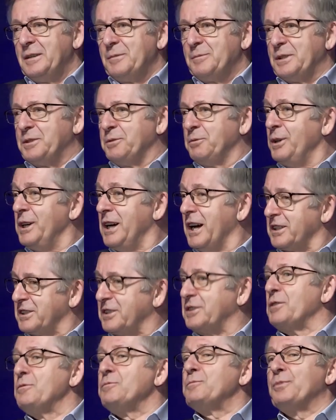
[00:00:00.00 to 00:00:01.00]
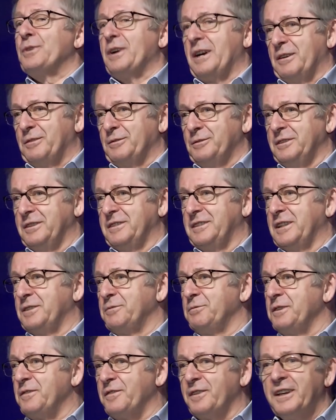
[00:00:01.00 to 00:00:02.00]
we are so proud that
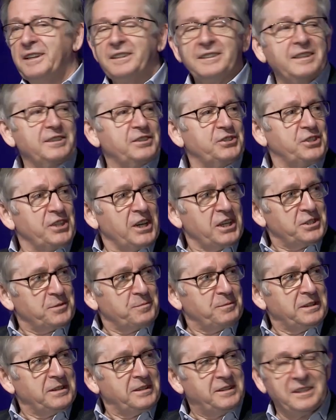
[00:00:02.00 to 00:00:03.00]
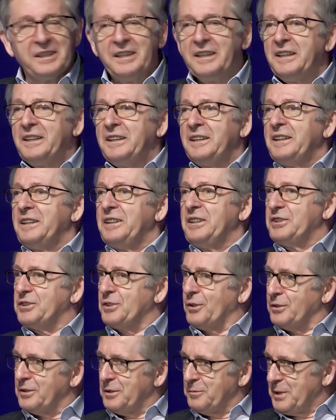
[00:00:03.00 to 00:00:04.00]
we think that judgment is
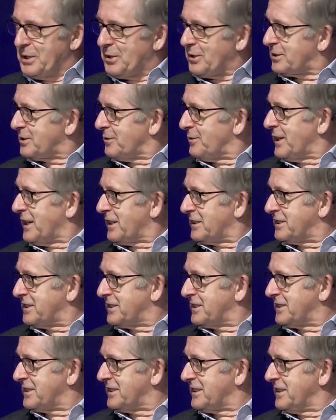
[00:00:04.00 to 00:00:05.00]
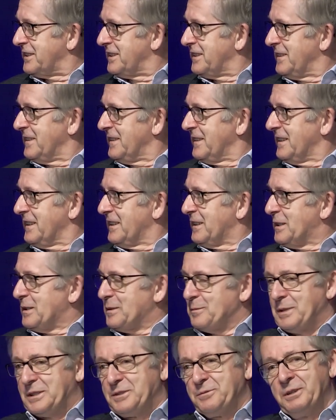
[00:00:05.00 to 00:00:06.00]
only because of us.
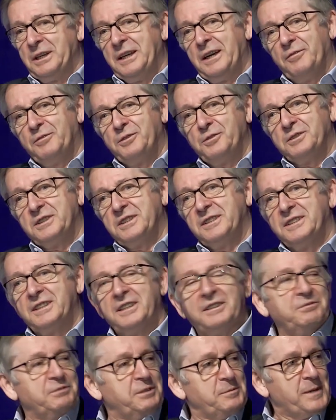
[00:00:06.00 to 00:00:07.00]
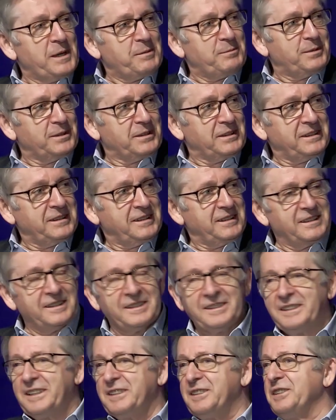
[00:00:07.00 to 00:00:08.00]
But we have to still remember
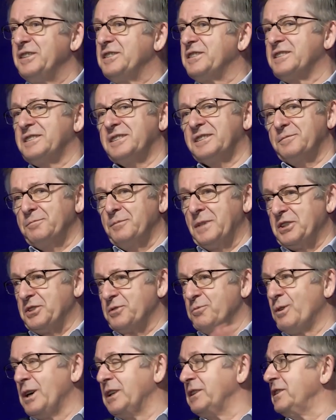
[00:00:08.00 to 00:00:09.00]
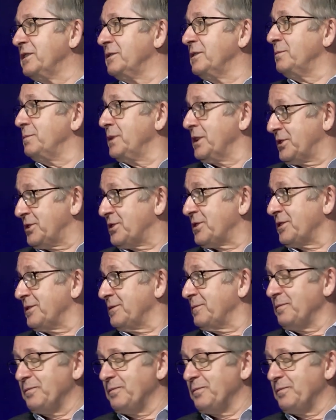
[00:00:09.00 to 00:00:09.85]
that it's a much wider picture.